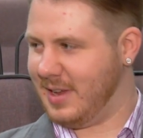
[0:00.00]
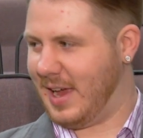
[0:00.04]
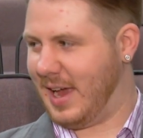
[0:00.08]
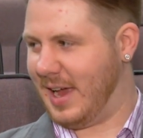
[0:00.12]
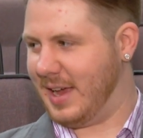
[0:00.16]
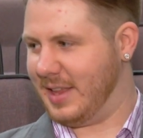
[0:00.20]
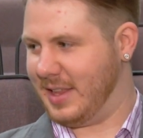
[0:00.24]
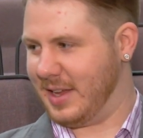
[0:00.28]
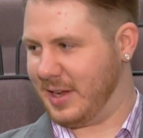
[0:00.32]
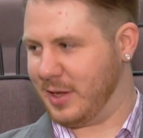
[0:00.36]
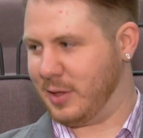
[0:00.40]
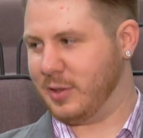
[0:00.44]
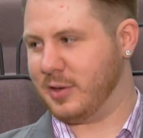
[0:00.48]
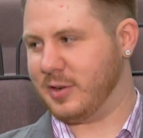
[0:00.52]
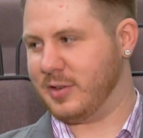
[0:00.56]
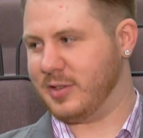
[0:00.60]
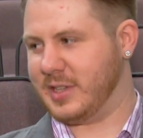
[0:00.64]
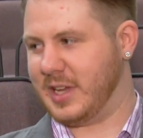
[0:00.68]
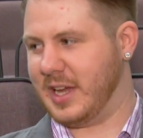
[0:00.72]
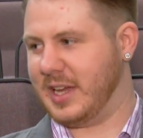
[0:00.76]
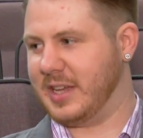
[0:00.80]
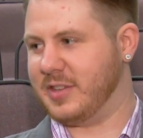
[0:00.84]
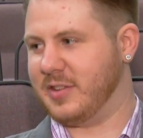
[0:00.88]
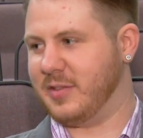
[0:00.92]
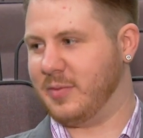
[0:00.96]
had like a little
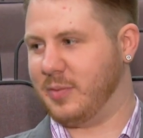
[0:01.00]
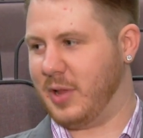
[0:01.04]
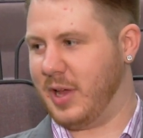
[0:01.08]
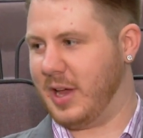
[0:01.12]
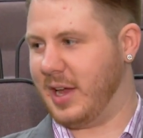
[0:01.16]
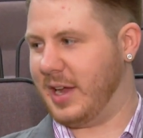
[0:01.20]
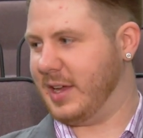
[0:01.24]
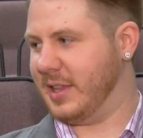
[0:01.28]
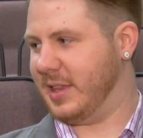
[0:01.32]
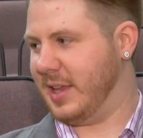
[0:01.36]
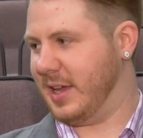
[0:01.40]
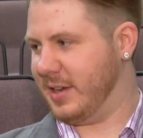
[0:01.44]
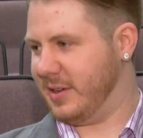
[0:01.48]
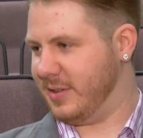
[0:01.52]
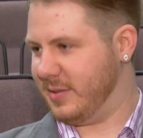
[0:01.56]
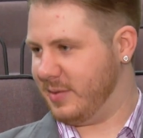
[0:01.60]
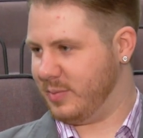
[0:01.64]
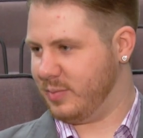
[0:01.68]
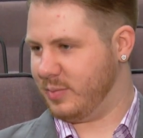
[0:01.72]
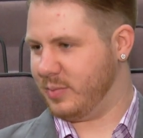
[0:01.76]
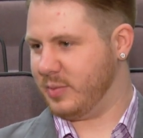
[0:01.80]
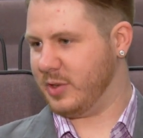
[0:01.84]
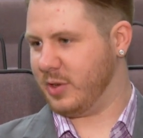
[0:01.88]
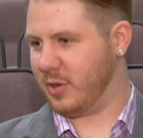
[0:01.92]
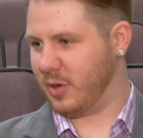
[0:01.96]
taste of playing, and then
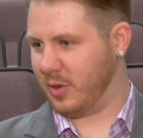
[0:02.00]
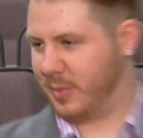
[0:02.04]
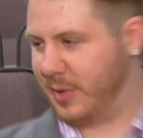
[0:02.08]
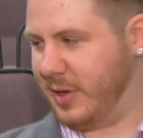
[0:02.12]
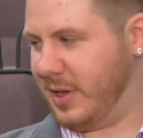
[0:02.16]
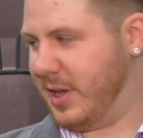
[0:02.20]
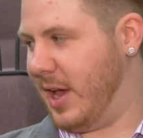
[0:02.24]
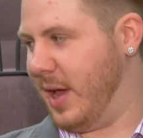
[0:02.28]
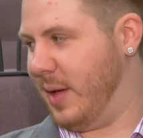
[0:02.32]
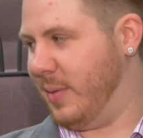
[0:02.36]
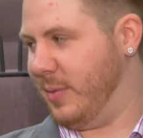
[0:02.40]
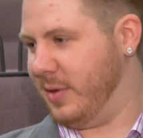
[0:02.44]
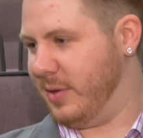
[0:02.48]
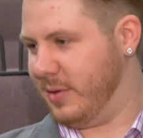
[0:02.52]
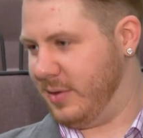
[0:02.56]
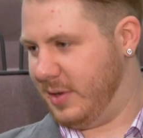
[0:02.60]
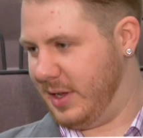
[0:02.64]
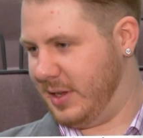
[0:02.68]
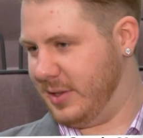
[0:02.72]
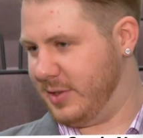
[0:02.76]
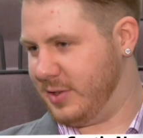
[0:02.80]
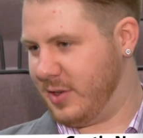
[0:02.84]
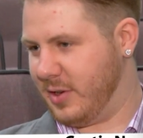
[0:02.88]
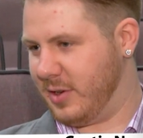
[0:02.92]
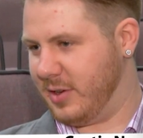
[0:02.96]
Kirby came and,
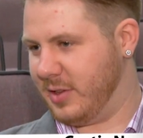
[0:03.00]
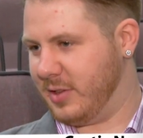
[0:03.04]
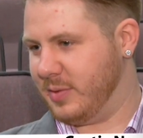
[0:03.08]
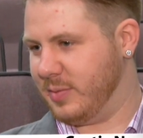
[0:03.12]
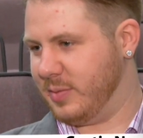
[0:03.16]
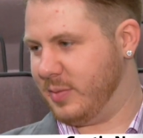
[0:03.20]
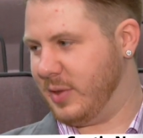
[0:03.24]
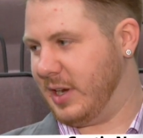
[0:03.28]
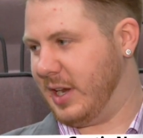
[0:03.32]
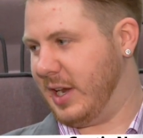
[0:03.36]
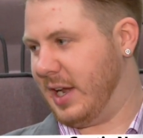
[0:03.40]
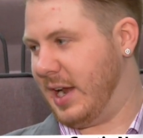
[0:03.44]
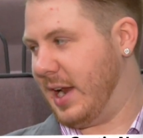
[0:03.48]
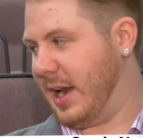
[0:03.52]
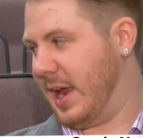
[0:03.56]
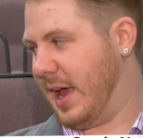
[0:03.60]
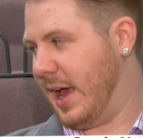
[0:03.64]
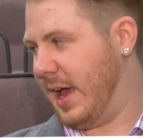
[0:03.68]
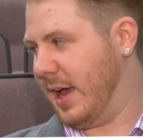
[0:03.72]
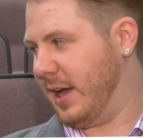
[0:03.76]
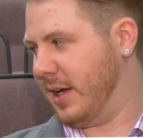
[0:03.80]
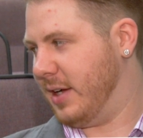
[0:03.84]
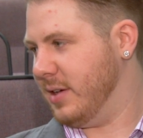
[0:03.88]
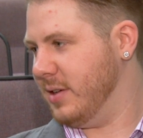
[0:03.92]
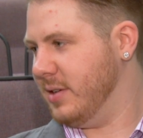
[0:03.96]
and started the Monday Night
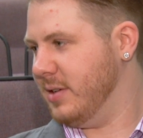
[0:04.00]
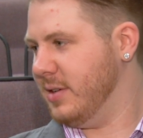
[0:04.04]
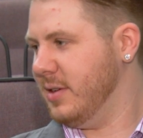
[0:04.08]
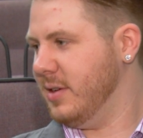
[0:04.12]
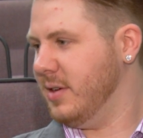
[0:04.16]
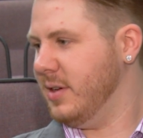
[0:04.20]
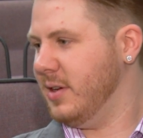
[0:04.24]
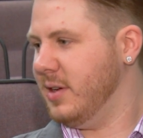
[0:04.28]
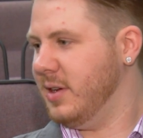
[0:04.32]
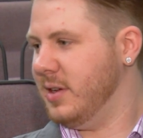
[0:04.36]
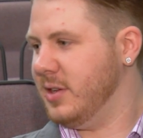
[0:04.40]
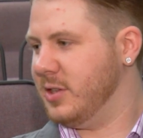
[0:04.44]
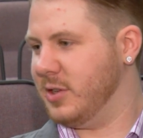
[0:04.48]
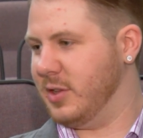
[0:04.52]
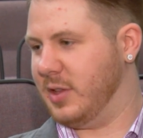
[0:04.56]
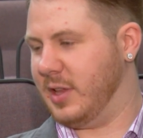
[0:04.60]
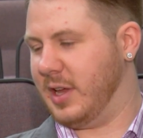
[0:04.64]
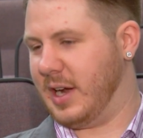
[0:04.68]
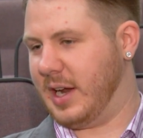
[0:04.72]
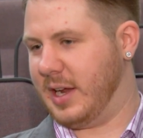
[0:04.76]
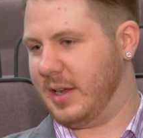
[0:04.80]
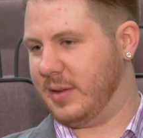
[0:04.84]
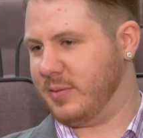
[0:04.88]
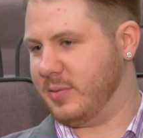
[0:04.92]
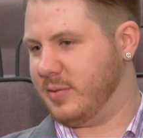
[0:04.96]
Hang. So
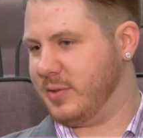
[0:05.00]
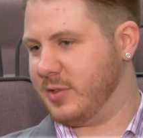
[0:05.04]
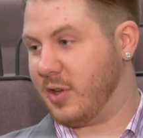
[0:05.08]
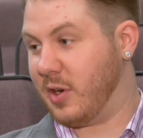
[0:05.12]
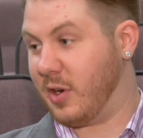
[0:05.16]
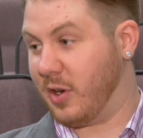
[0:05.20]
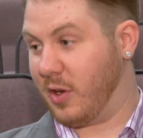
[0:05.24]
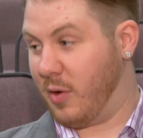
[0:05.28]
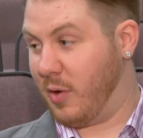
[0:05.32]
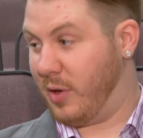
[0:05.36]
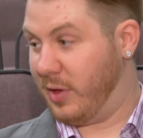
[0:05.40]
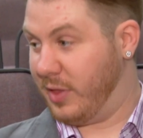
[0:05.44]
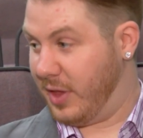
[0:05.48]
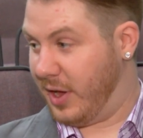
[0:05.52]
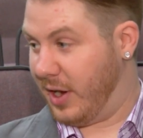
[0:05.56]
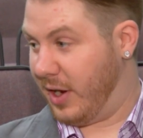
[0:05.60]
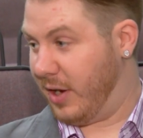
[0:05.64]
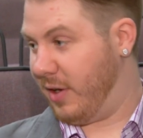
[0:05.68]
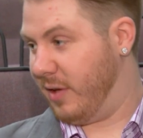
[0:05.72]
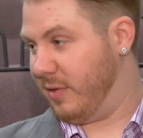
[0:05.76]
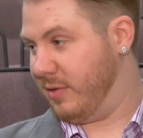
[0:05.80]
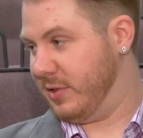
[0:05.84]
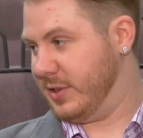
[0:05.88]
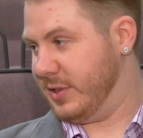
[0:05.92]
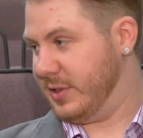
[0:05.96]
then I started going
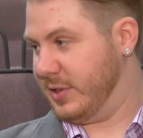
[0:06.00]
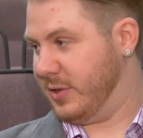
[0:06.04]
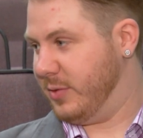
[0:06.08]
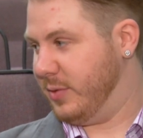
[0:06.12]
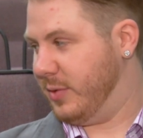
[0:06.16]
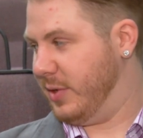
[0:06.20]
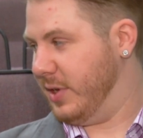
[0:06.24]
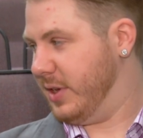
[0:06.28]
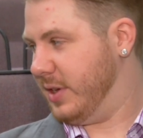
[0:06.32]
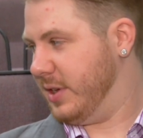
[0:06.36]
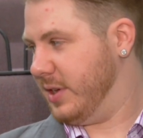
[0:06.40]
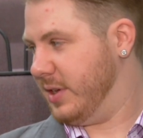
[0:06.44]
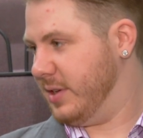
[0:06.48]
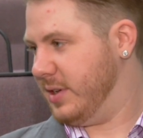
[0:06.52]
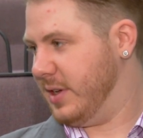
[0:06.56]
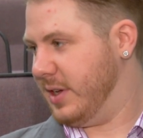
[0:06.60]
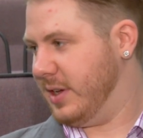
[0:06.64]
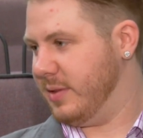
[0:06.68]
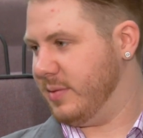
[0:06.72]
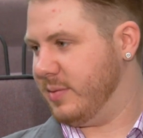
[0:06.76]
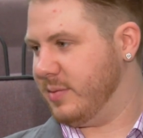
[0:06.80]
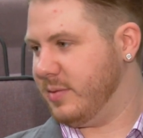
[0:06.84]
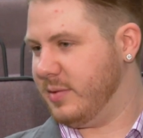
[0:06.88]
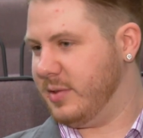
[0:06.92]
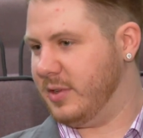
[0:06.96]
there every single week.
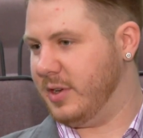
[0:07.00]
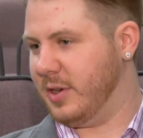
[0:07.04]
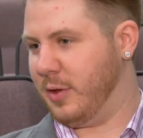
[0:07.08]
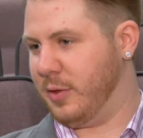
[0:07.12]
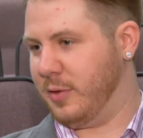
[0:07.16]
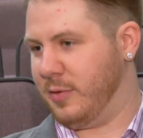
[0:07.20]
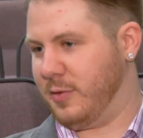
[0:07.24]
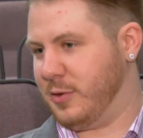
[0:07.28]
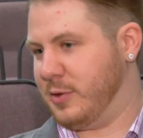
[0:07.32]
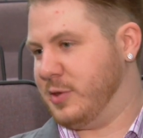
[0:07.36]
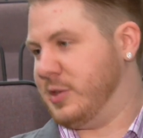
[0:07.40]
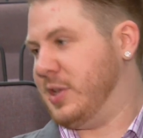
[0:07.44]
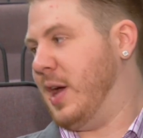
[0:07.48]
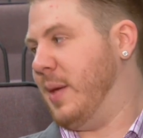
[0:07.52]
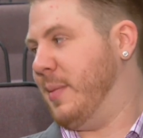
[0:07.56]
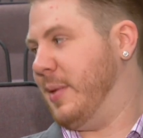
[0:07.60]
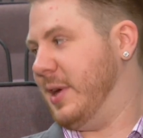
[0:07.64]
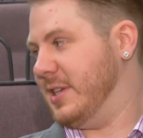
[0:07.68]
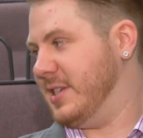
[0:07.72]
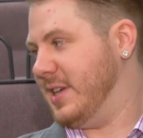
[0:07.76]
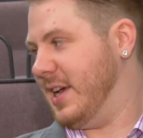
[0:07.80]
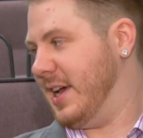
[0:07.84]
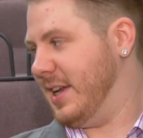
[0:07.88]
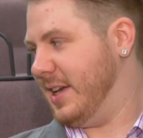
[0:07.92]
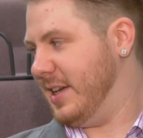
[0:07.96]
And you know, the first time I
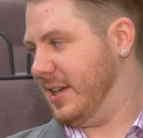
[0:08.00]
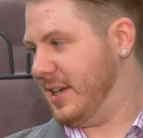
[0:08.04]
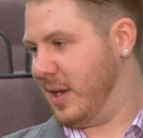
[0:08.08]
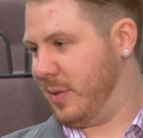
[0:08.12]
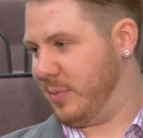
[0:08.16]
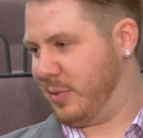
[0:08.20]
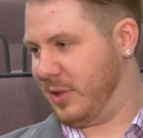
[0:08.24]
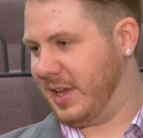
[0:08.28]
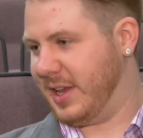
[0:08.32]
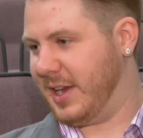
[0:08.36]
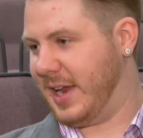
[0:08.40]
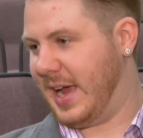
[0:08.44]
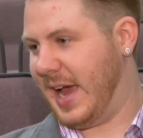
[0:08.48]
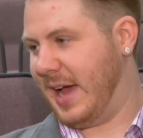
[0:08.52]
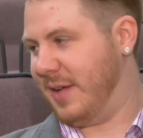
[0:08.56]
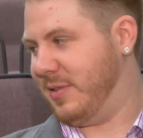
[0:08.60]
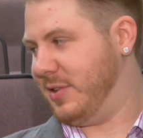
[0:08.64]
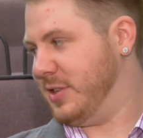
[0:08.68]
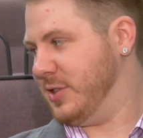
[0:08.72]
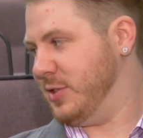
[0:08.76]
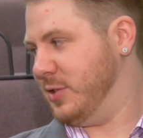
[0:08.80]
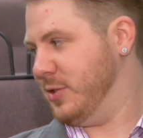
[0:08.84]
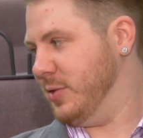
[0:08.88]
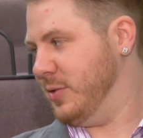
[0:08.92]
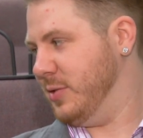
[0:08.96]
sat in, I played half a
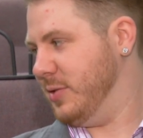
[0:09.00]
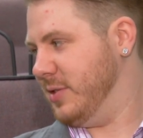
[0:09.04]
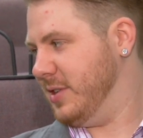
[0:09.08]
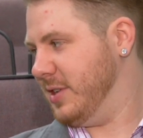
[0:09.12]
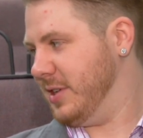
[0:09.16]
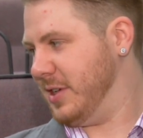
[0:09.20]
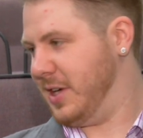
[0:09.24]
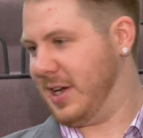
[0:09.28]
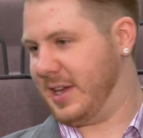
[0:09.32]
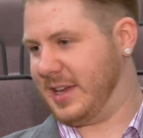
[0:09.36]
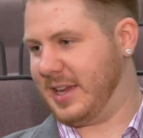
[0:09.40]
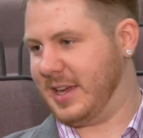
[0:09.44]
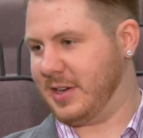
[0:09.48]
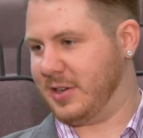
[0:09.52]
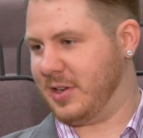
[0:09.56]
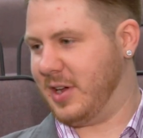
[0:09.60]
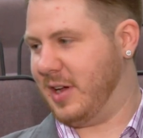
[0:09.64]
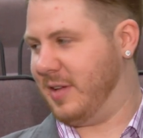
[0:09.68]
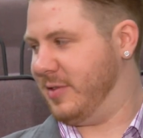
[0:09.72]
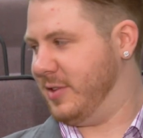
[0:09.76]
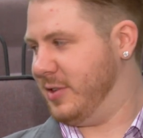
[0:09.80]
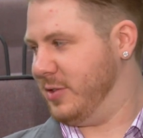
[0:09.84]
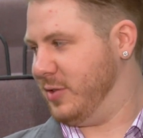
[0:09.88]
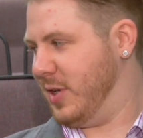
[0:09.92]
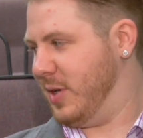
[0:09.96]
tune and got kicked
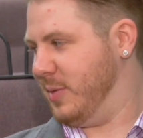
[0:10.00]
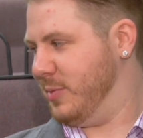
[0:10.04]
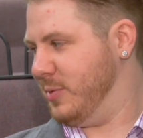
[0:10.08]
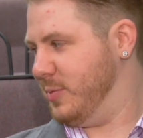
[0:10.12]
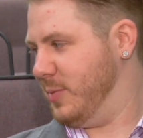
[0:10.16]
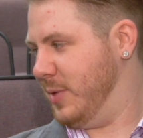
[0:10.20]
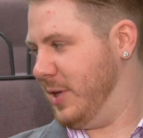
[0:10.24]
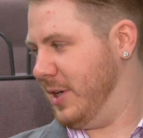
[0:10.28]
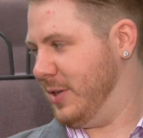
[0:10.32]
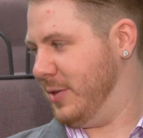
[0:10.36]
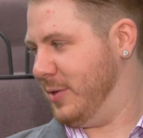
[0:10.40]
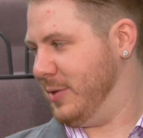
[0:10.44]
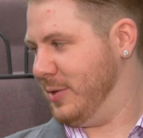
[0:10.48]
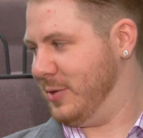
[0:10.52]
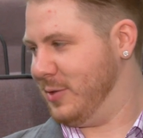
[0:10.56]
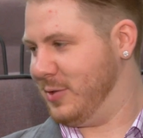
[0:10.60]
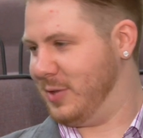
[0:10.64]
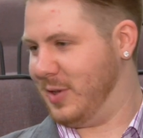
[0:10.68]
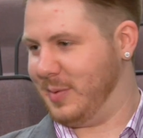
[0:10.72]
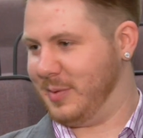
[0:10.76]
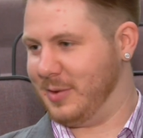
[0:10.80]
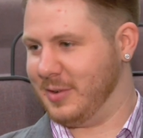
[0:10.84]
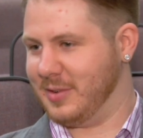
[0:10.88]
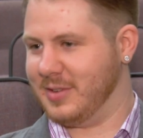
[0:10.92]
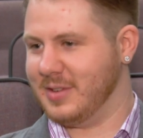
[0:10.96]
off the drums by an older
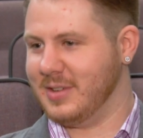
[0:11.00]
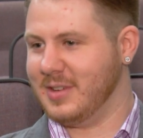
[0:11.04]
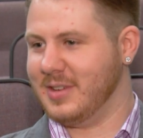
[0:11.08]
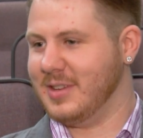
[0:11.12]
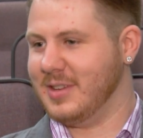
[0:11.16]
drummer.